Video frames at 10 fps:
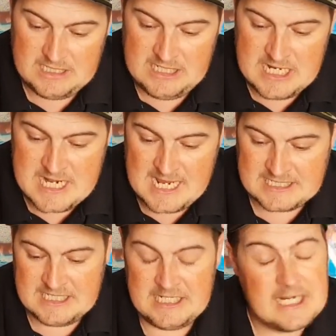The
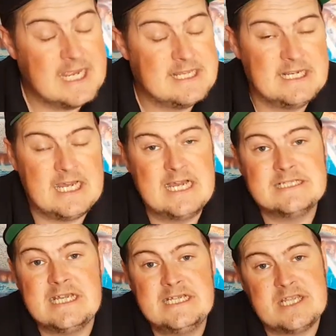next thing I like then,
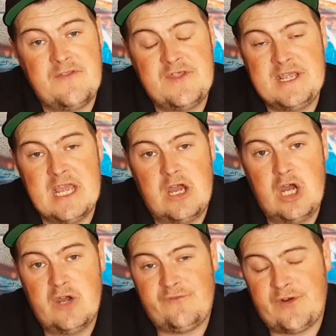guys, is the
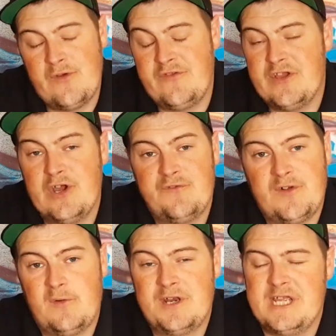airflow. The
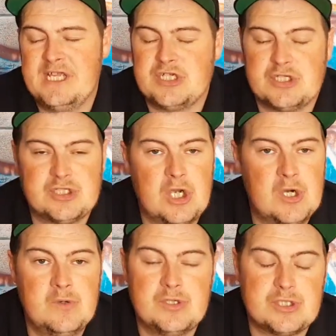airflow on it is
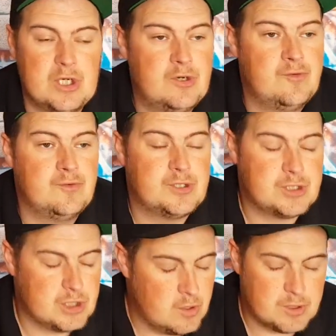so
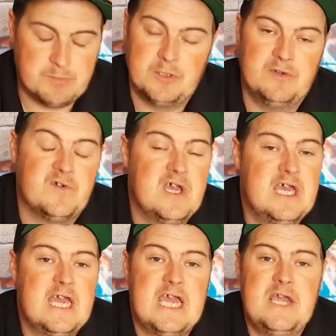smooth.
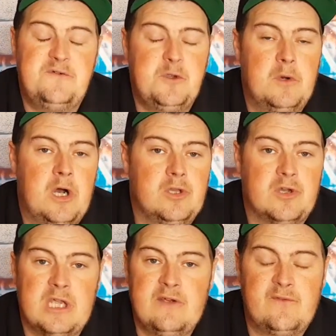If you are
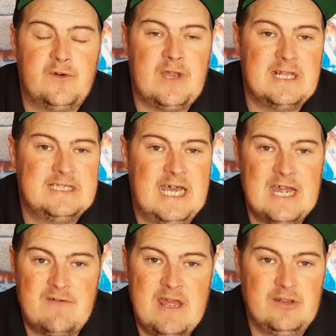looking for that
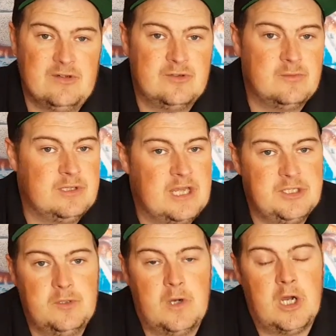direct lung, well
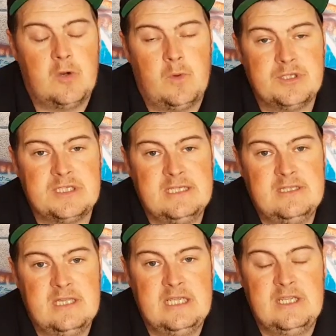then you are
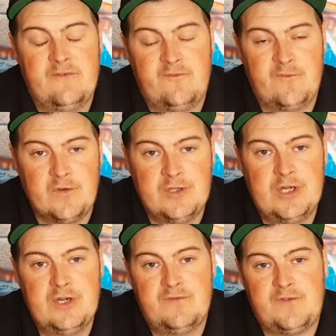wanting the full
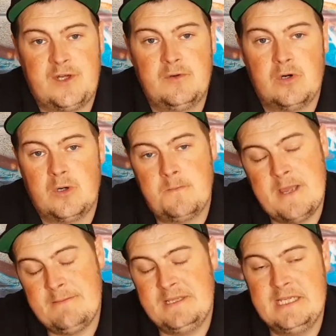airflow, or
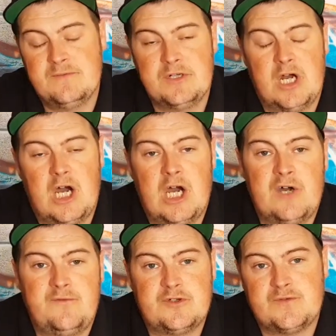maybe even
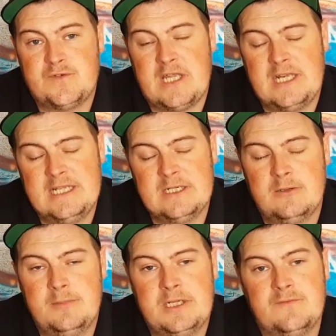half, just for that
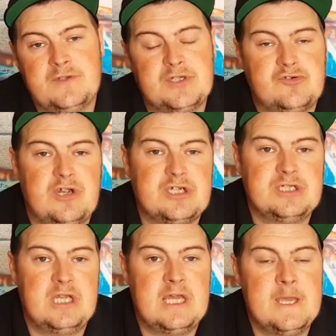little bit of
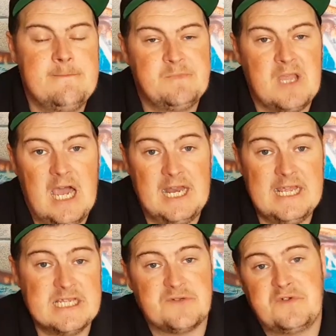restriction there. And
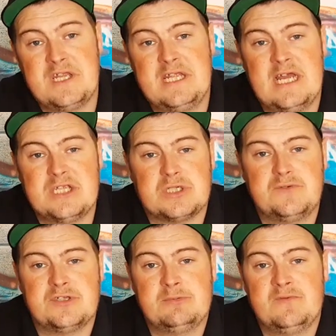it is a really nice
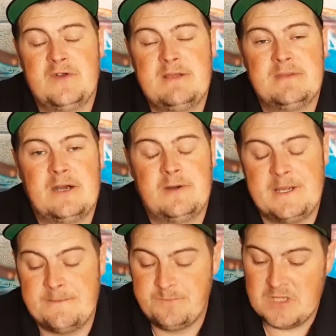comfortable vape that
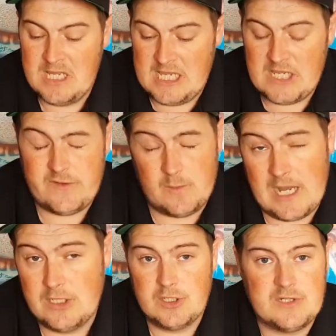way. If you
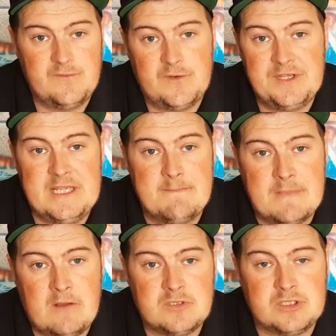looking for the
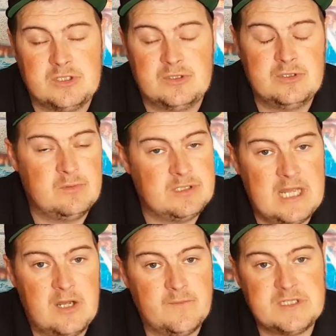mouth to lung, well
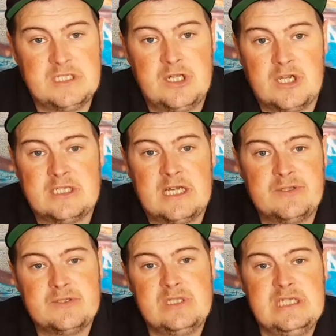then obviously knock it
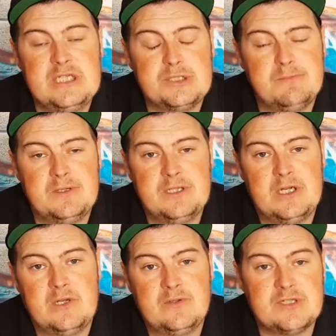down to the smaller
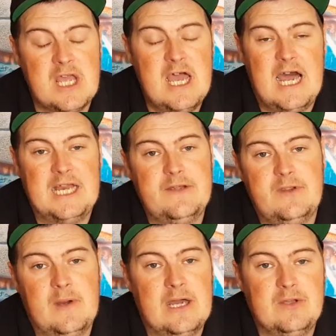holes. And if
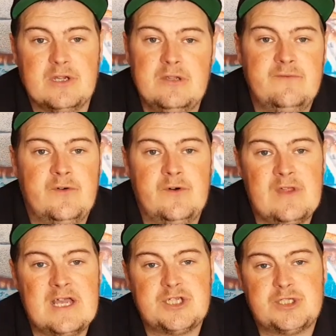you are looking for
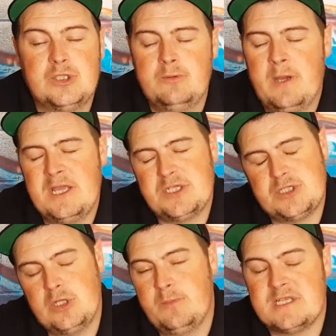that super
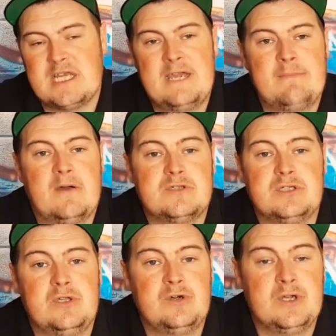tight mouth
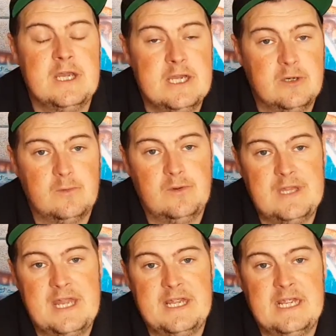to lung, well
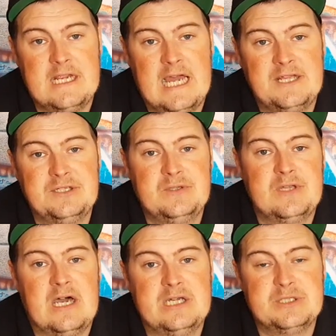then it can do
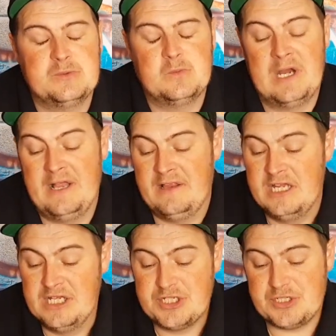that as well.
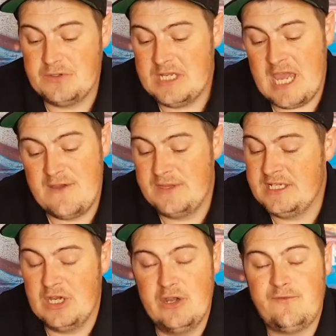So yeah,
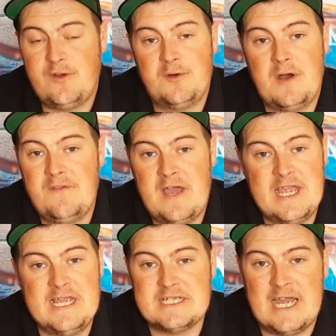the airflow on
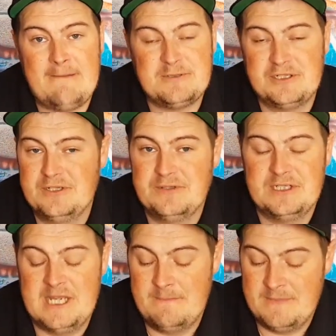that is
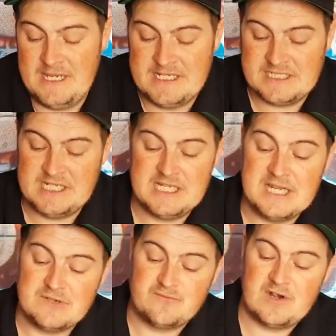absolutely amazing. It
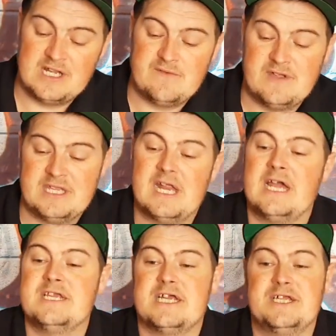is really
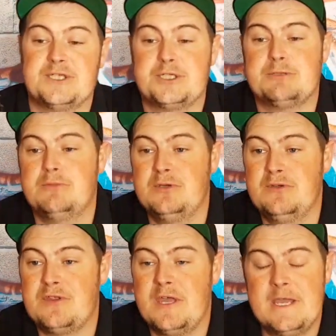nice and
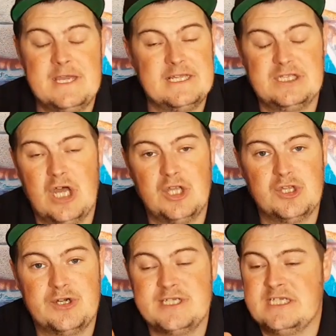smooth,
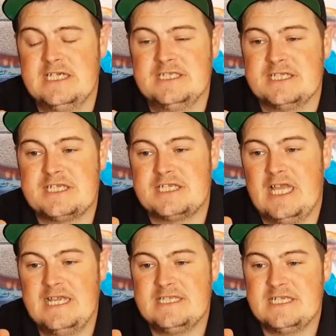not noisy in the
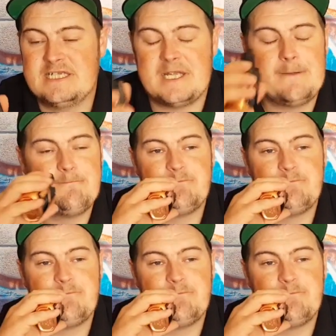slightest.